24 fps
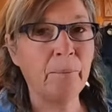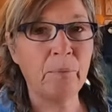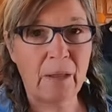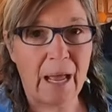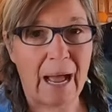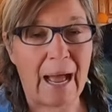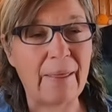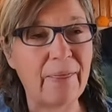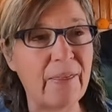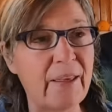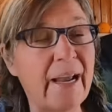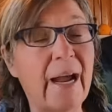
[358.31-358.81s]

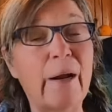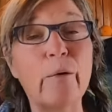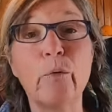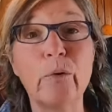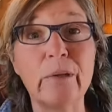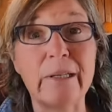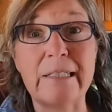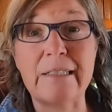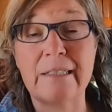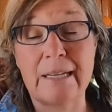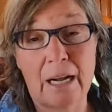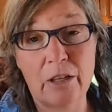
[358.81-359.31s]
I think I
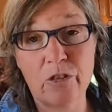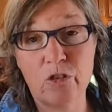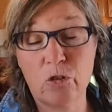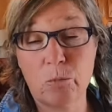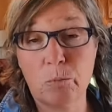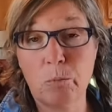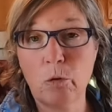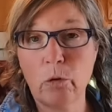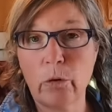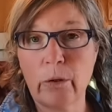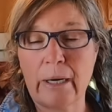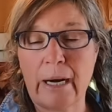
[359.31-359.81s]
really dodged a
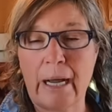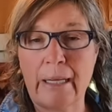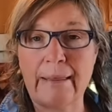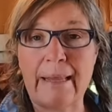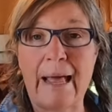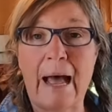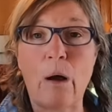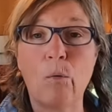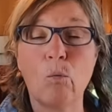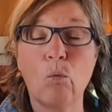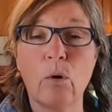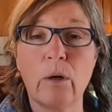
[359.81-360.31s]
bullet on
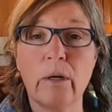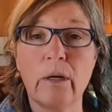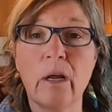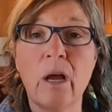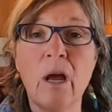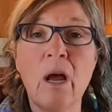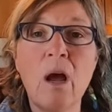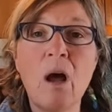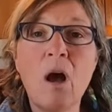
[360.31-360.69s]
that one.